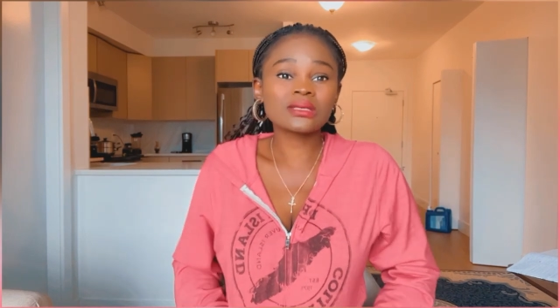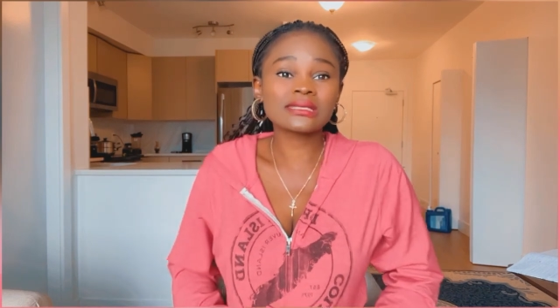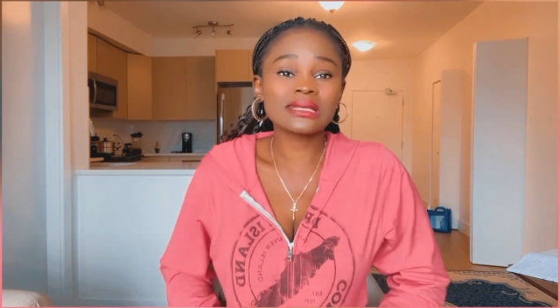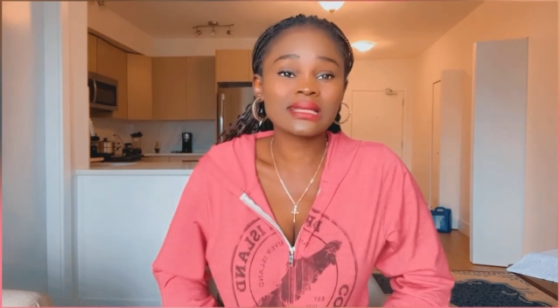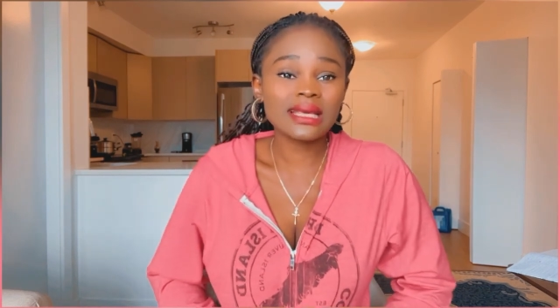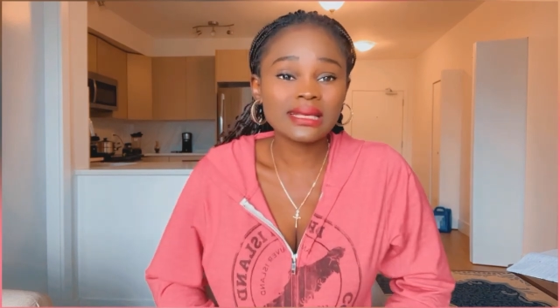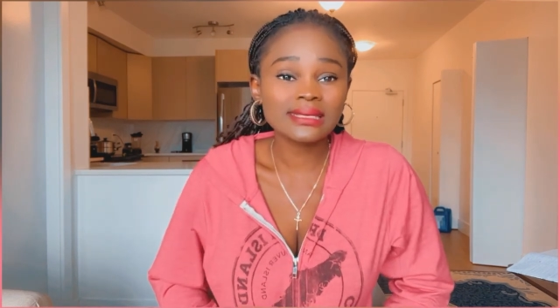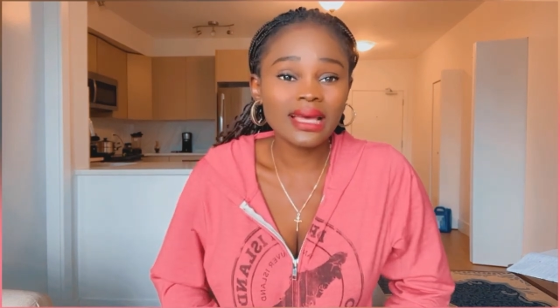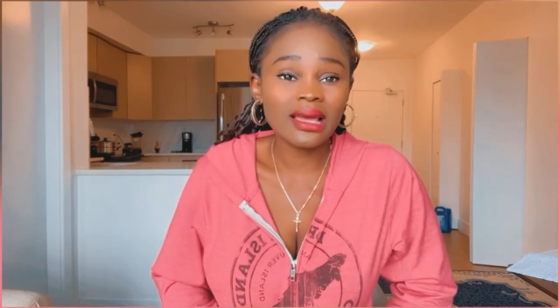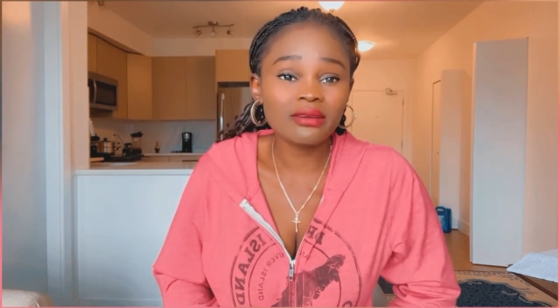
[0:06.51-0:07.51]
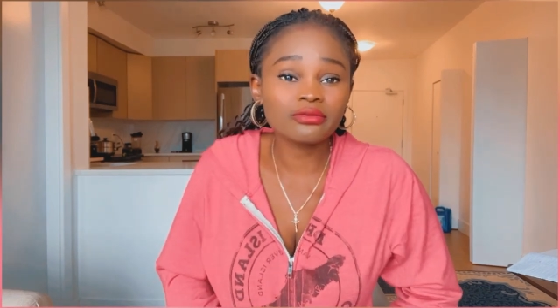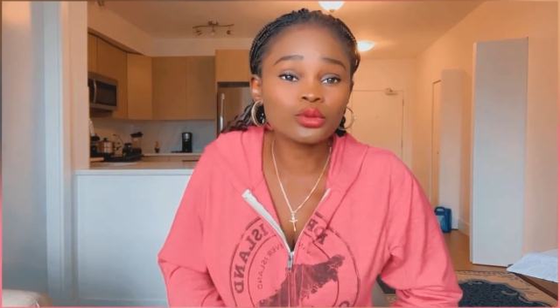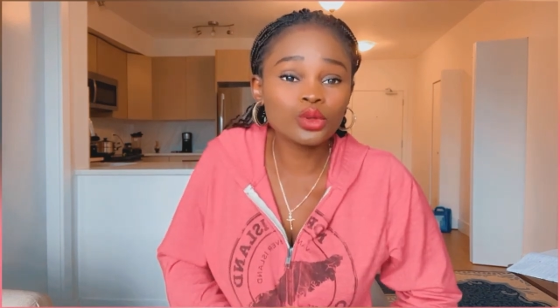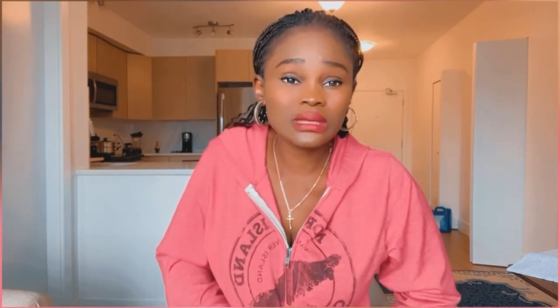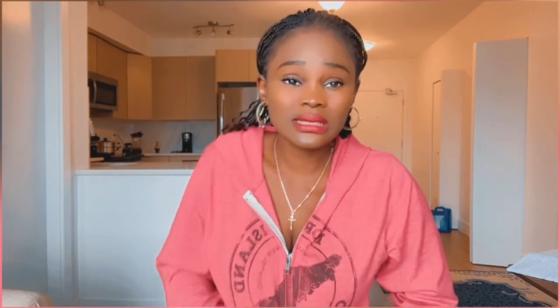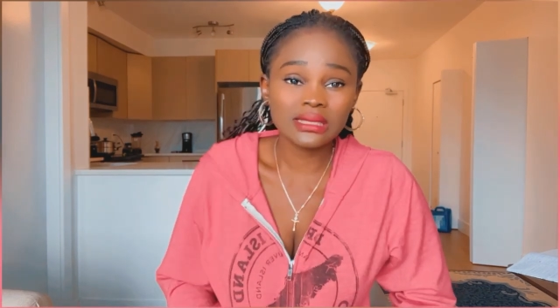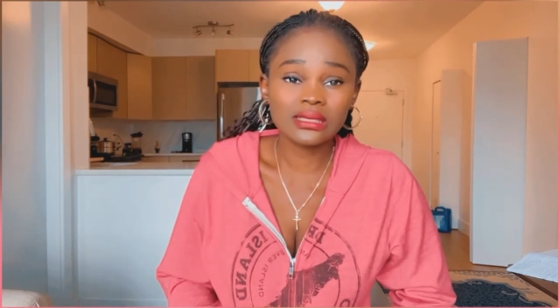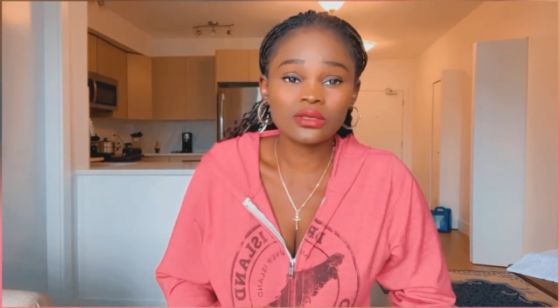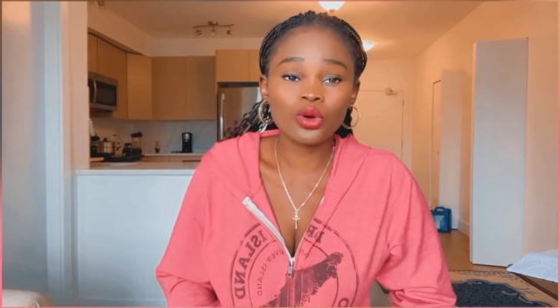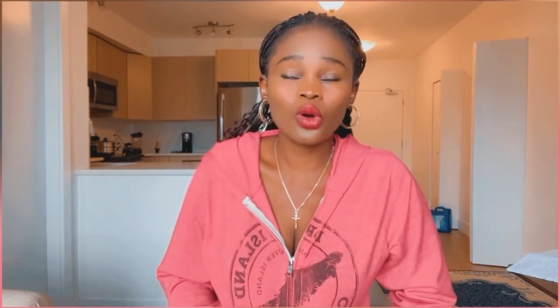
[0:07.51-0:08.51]
the things I have
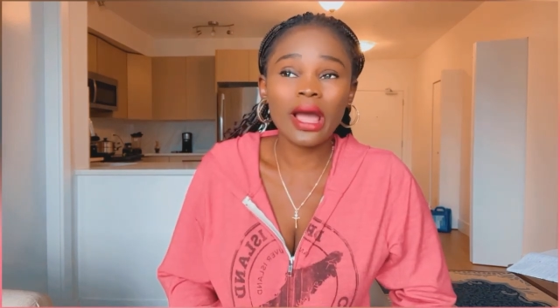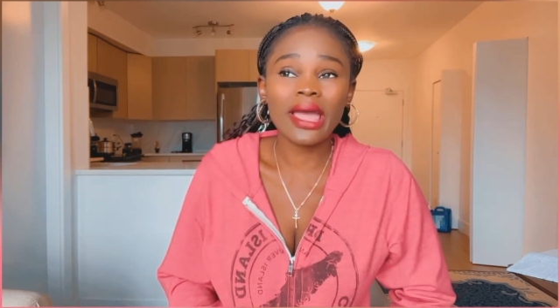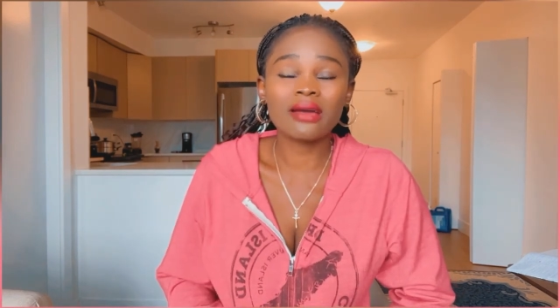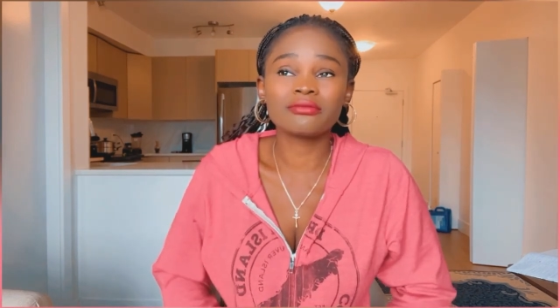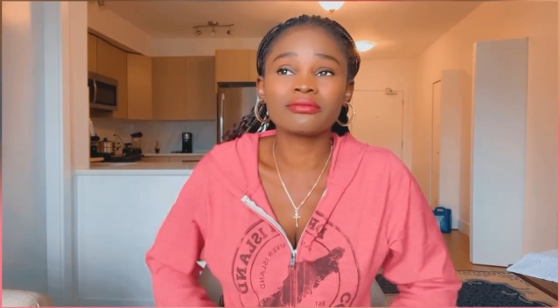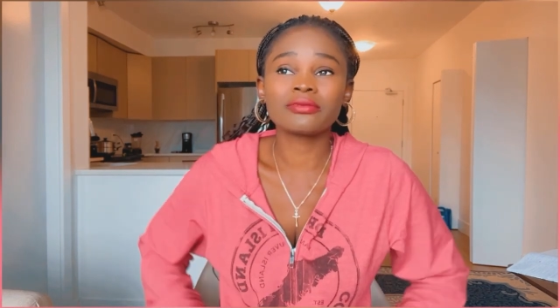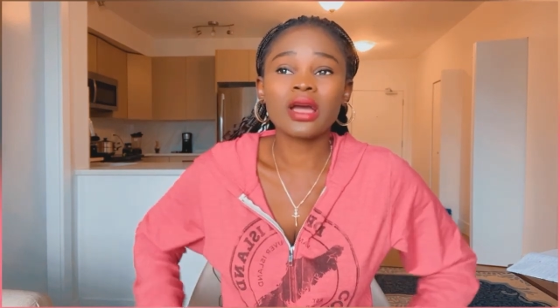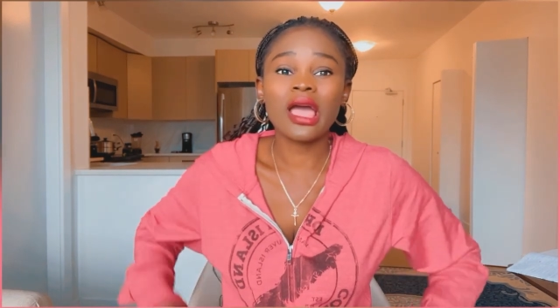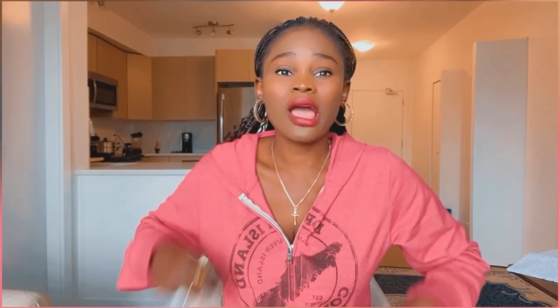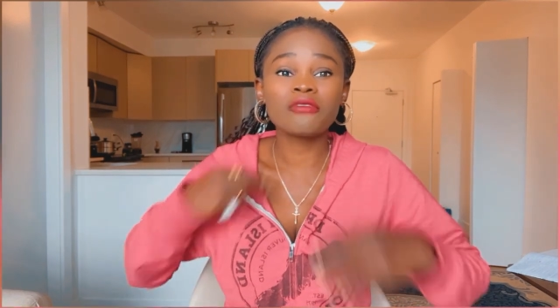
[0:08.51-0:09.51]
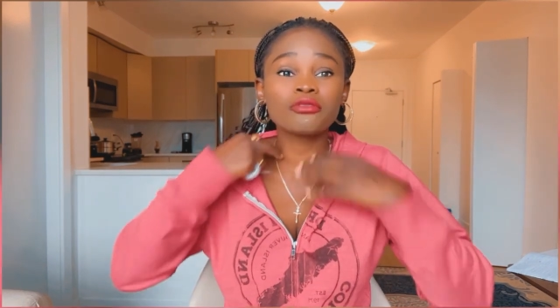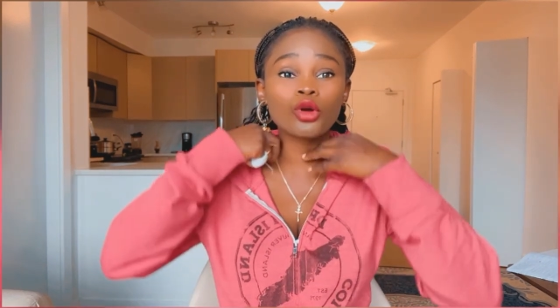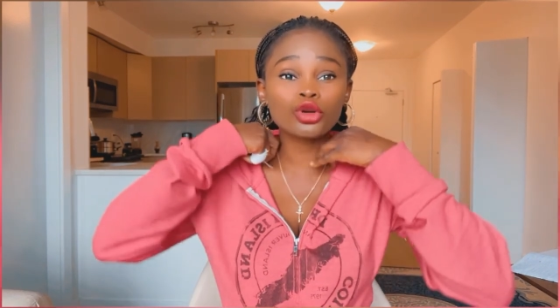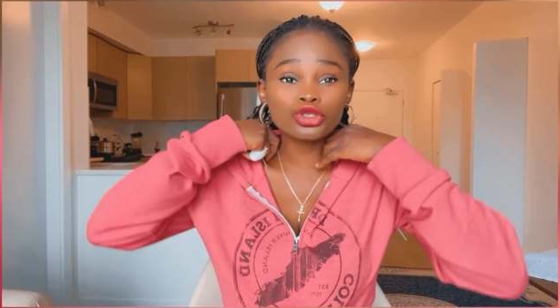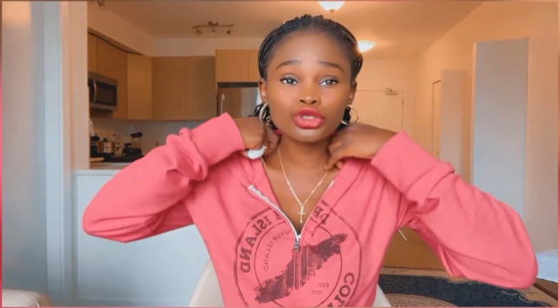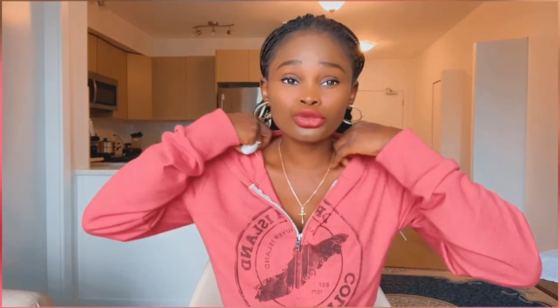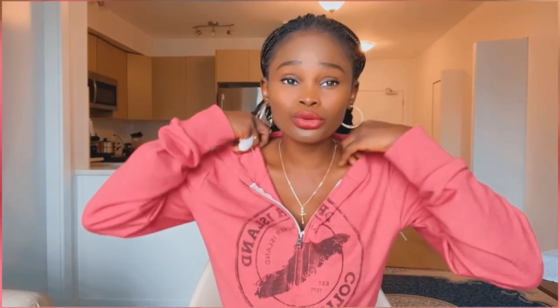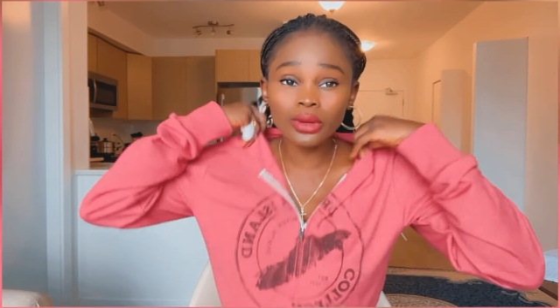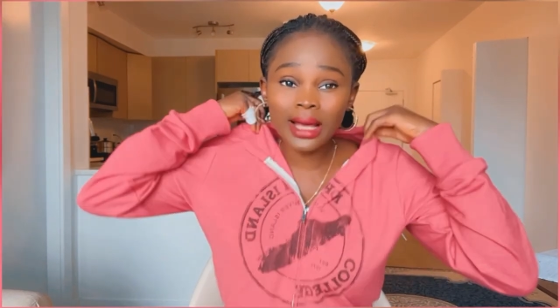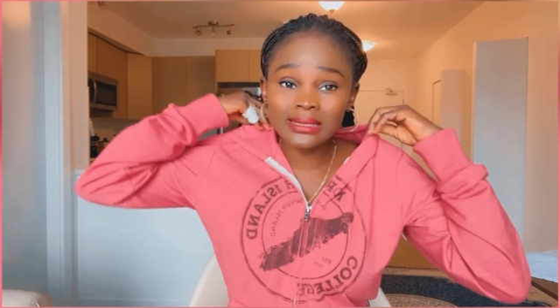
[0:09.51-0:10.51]
noticed or I have gone
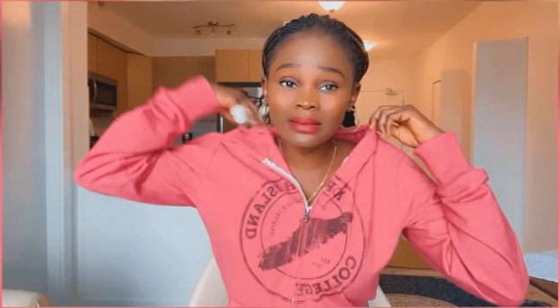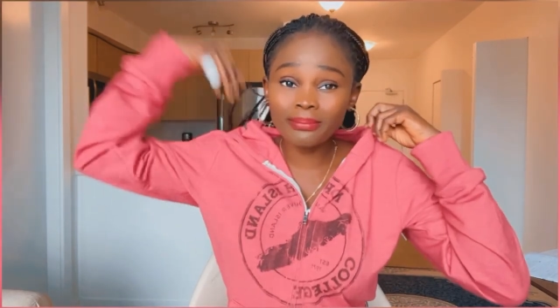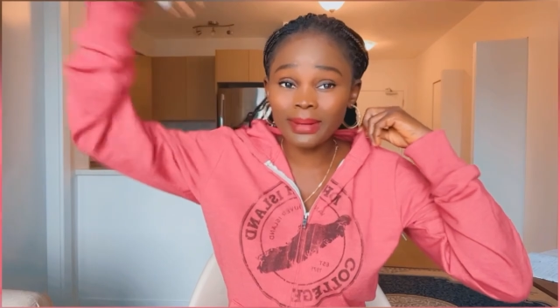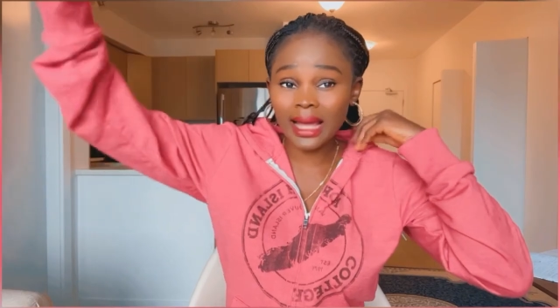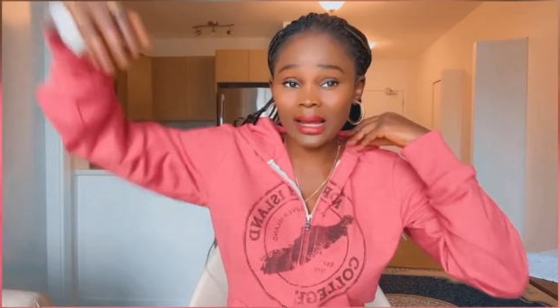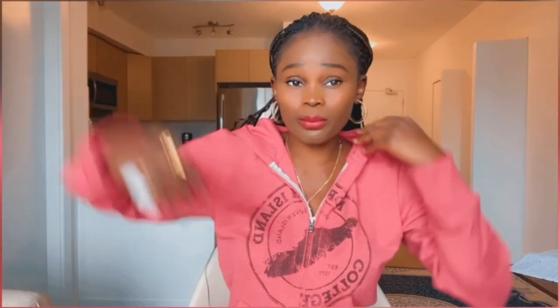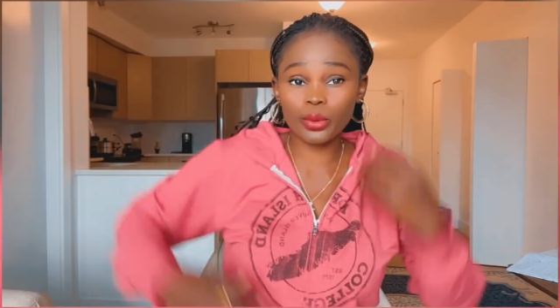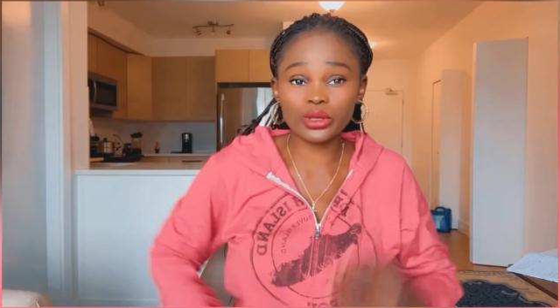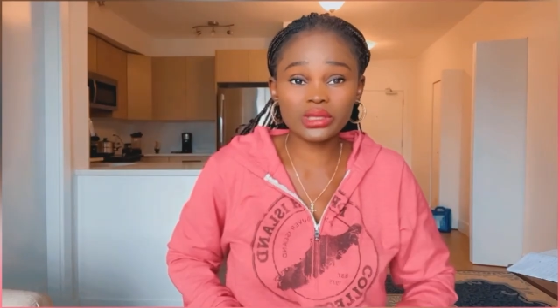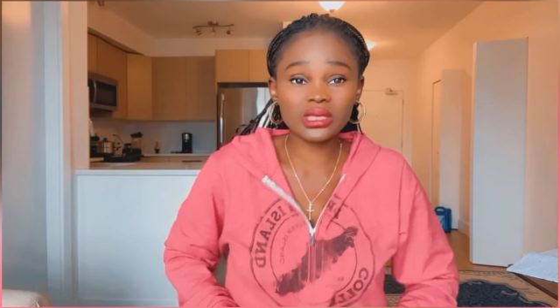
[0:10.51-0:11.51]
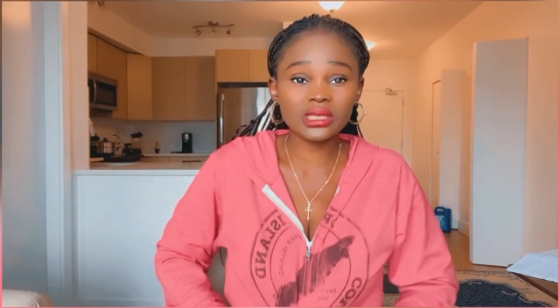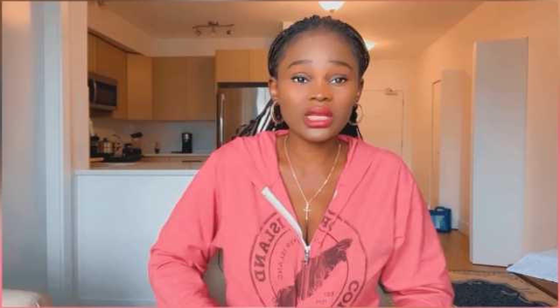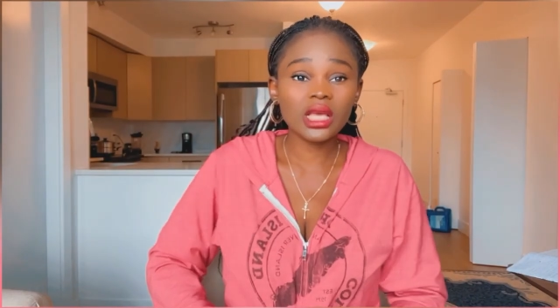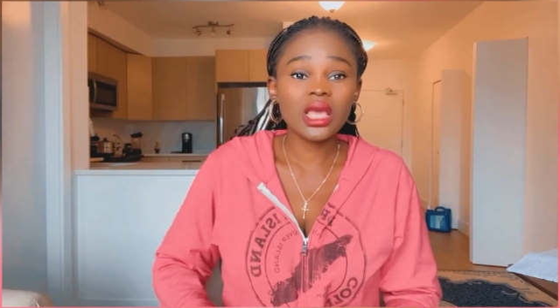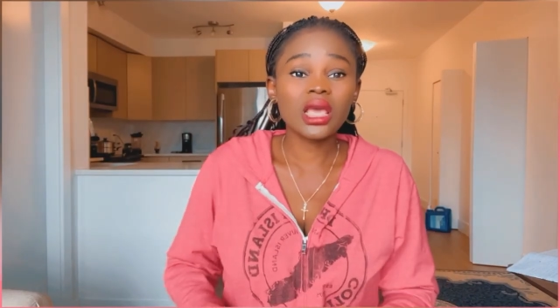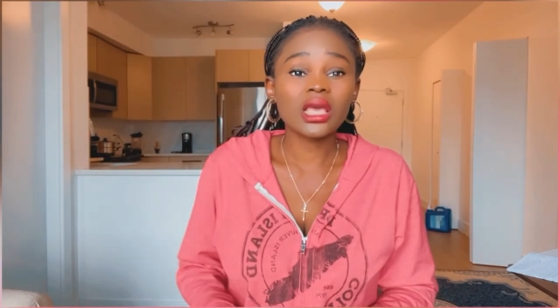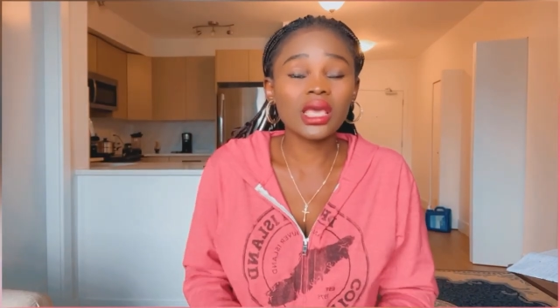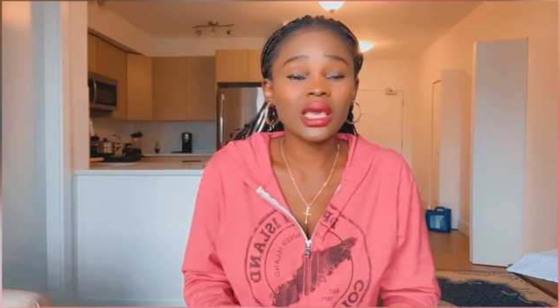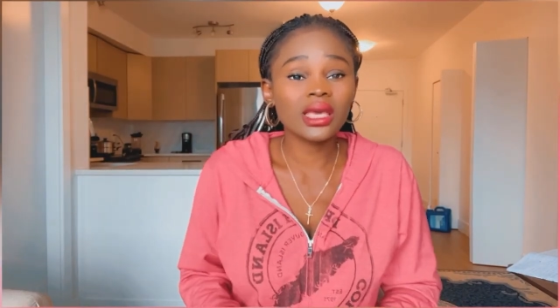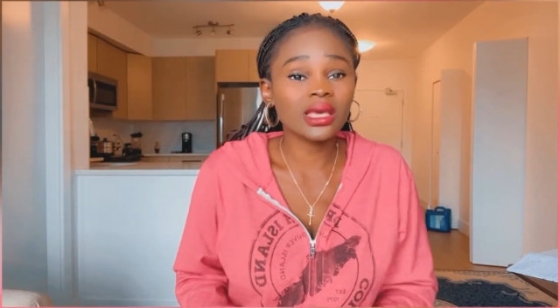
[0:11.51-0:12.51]
through as a black person
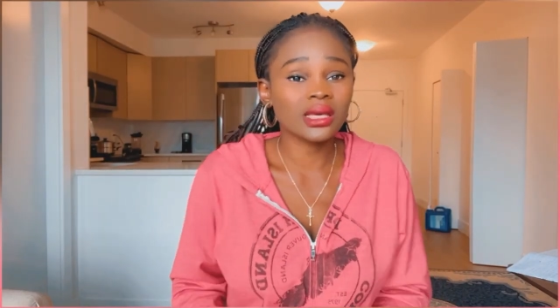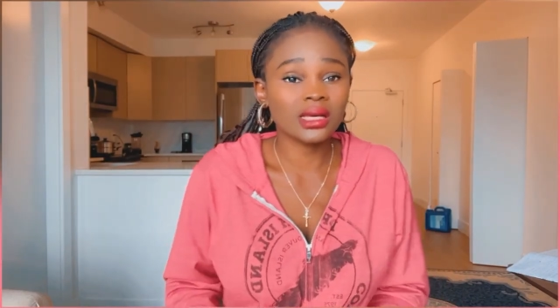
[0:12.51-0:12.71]
here in